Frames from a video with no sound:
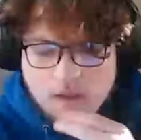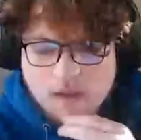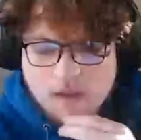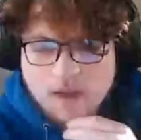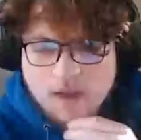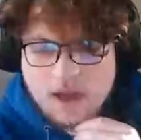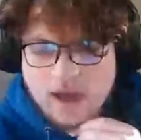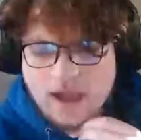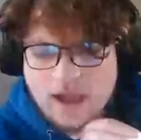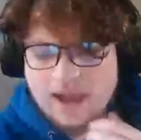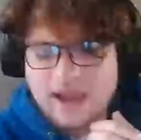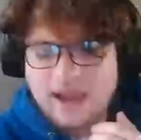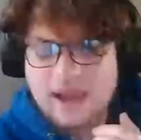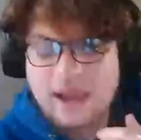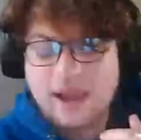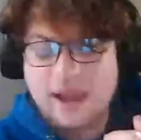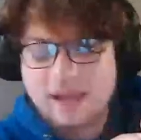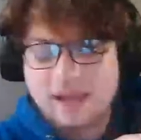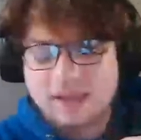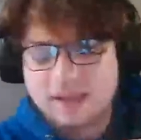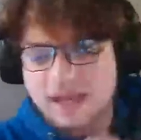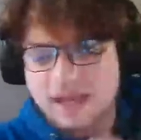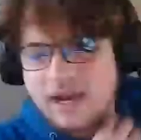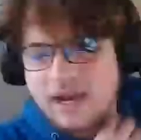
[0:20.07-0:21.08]
I
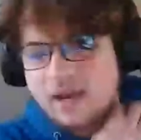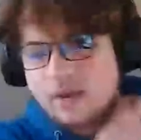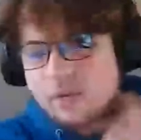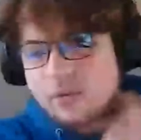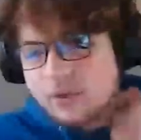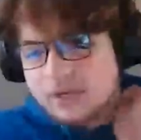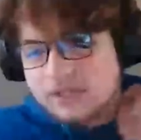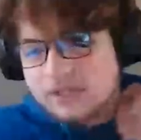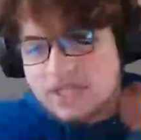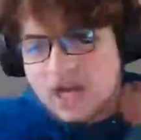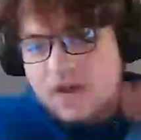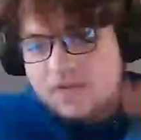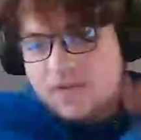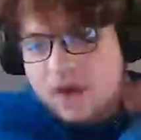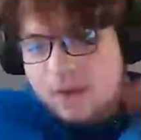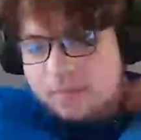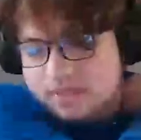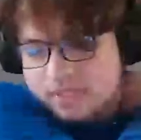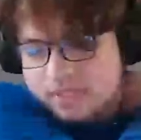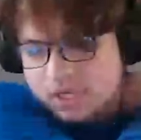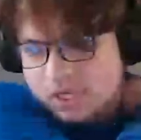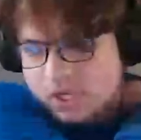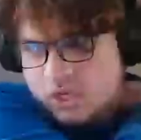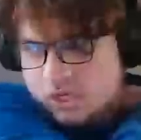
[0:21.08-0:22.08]
had really tough
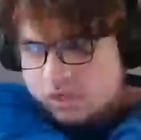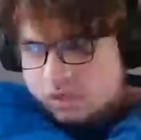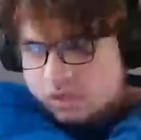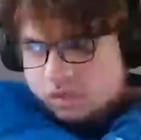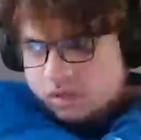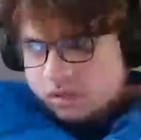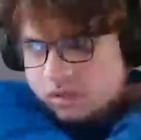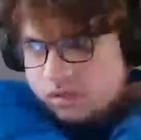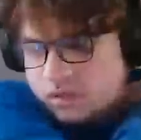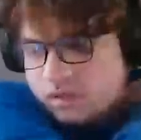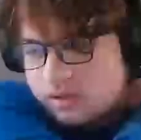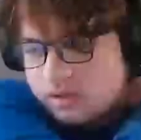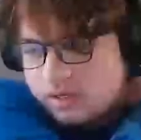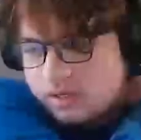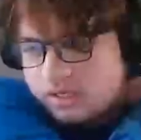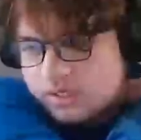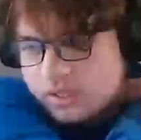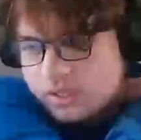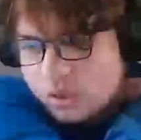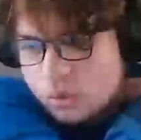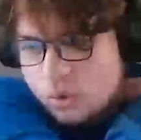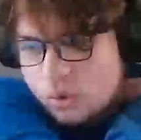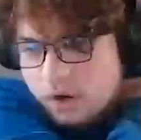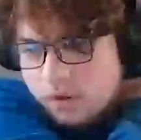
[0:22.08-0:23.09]
opposition.
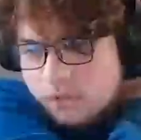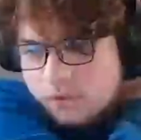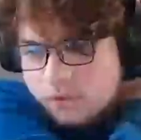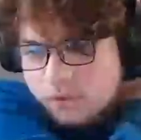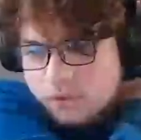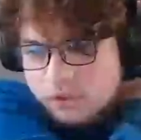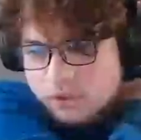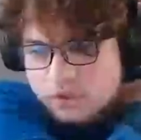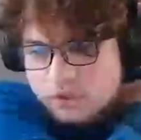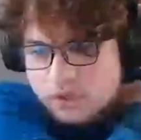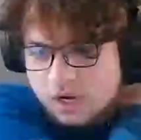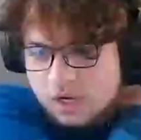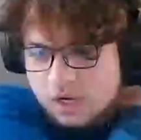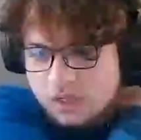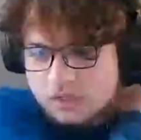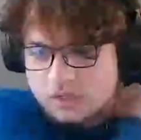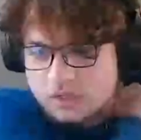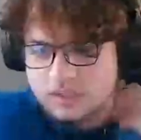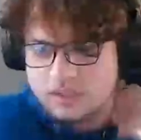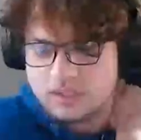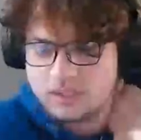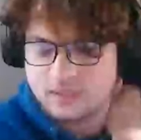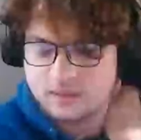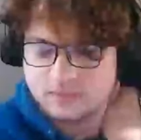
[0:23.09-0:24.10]
So I won
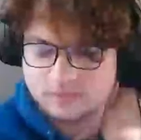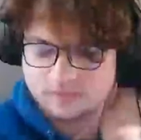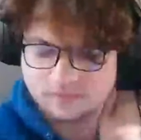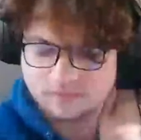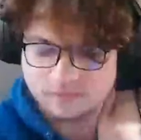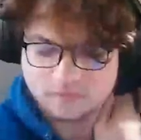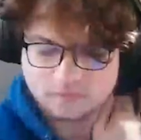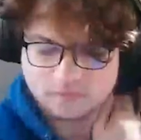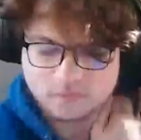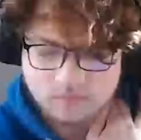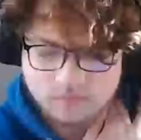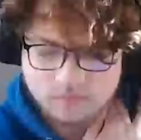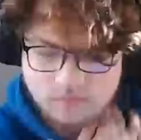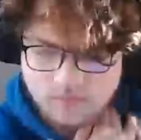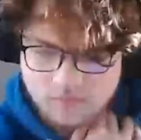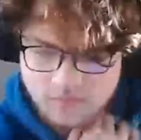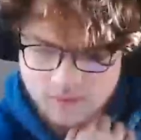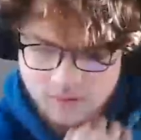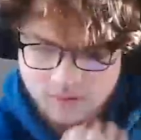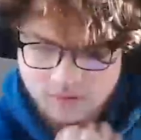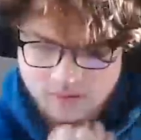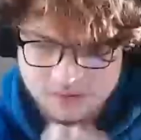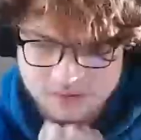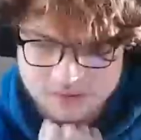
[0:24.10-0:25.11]
$300,
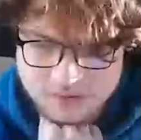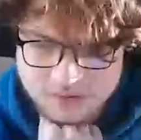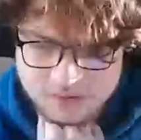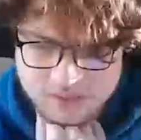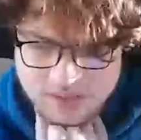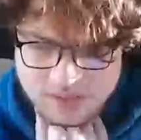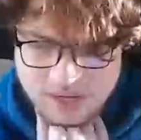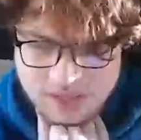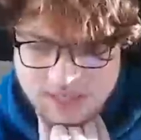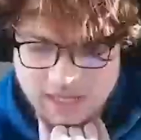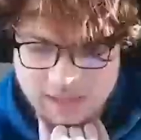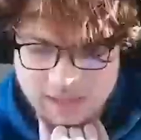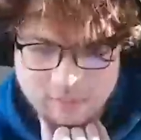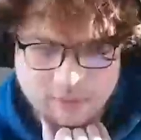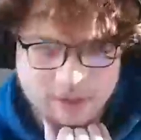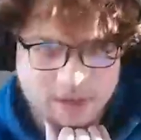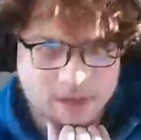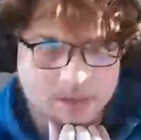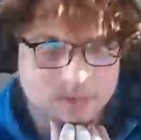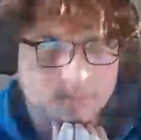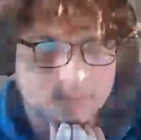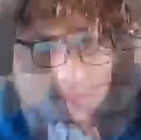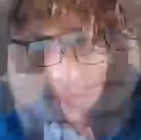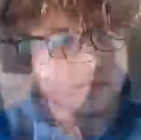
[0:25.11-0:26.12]
which is not that
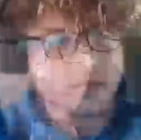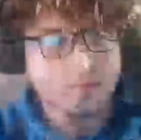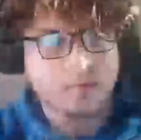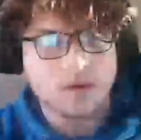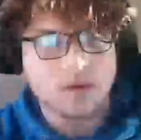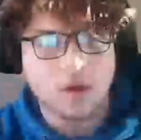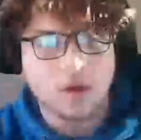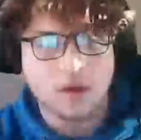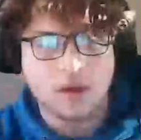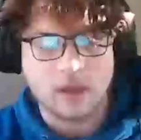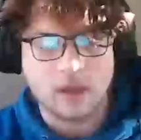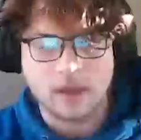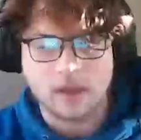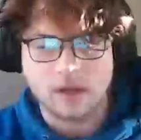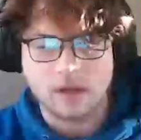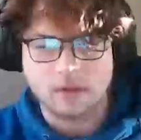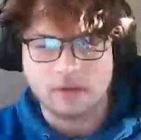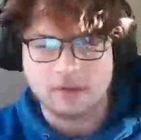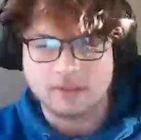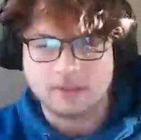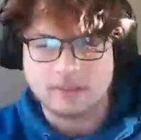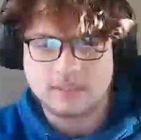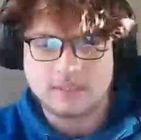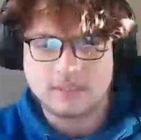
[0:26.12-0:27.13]
bad. Okay,
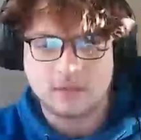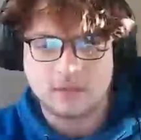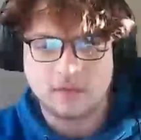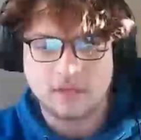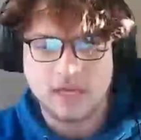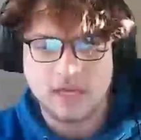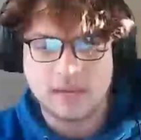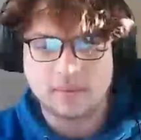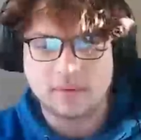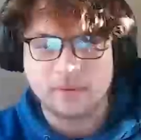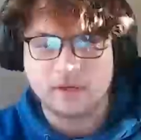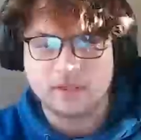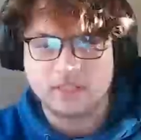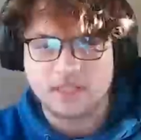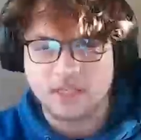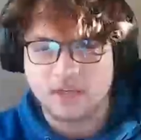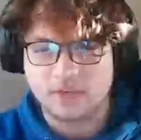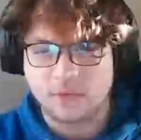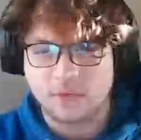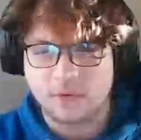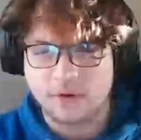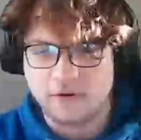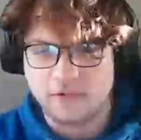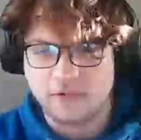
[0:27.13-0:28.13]
anyways, so the game goes
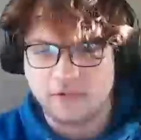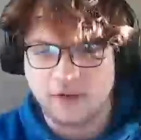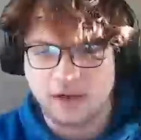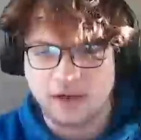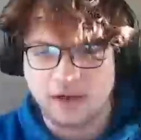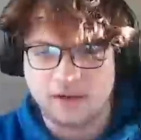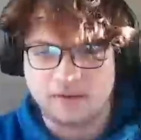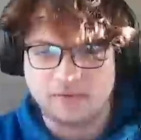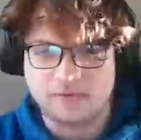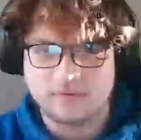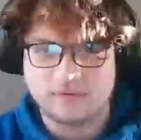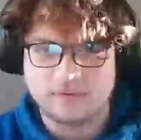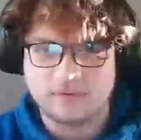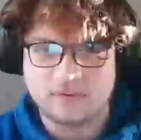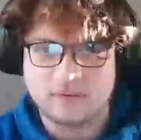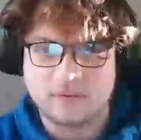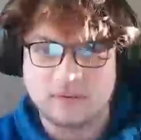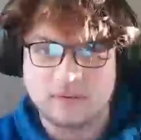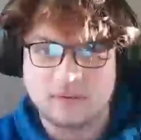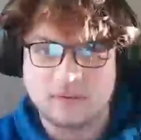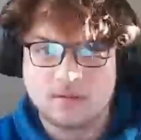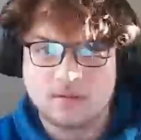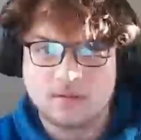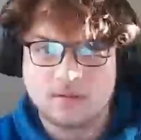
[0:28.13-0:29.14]
e4, e5.
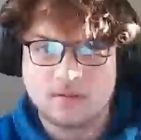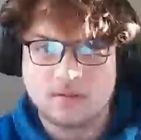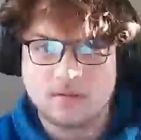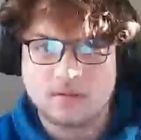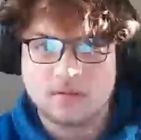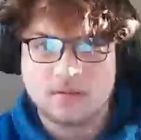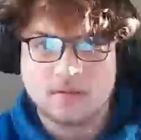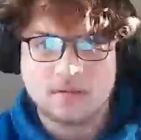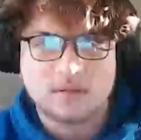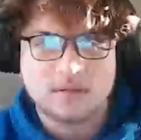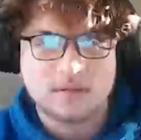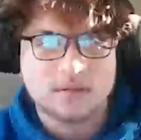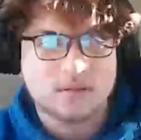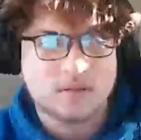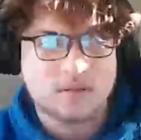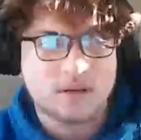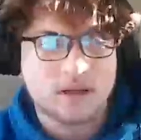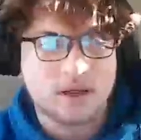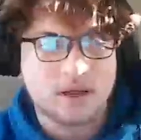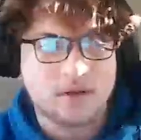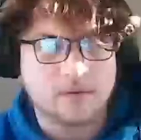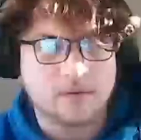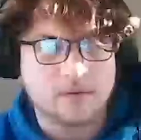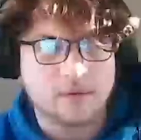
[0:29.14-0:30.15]

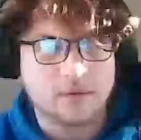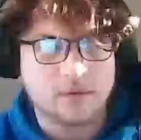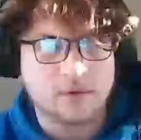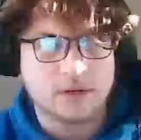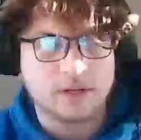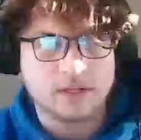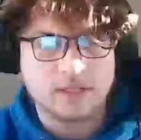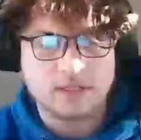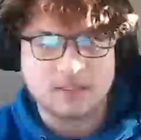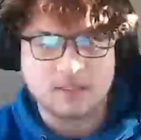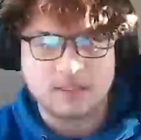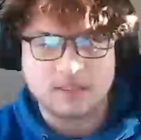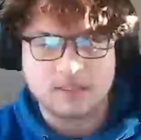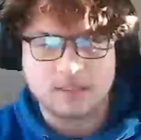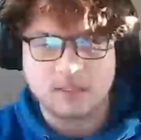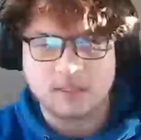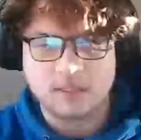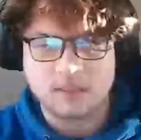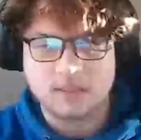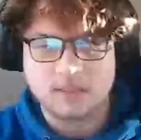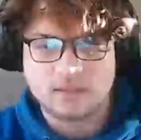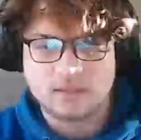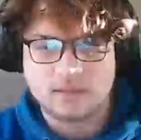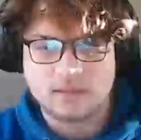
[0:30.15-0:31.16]
Knight f3, knight
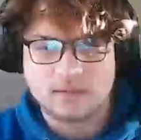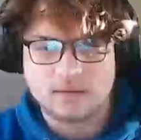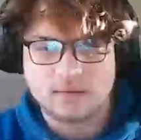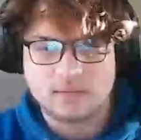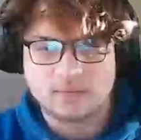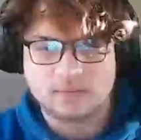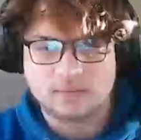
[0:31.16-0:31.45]
c6.